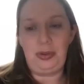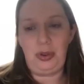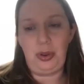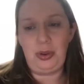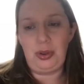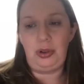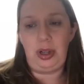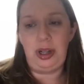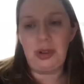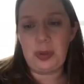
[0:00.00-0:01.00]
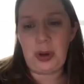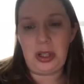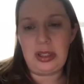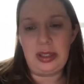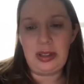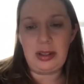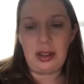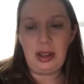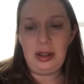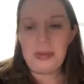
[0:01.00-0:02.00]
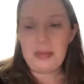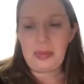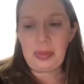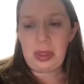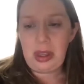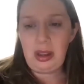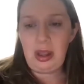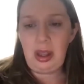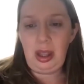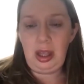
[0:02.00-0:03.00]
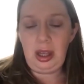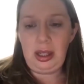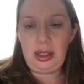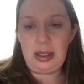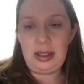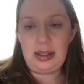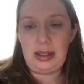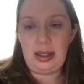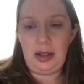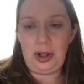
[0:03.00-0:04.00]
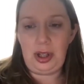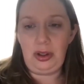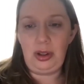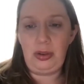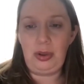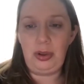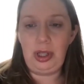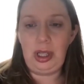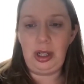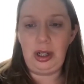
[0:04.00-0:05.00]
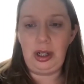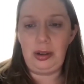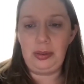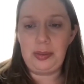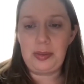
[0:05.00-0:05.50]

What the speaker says: for those great responses. And let's see, I'm going to look through here.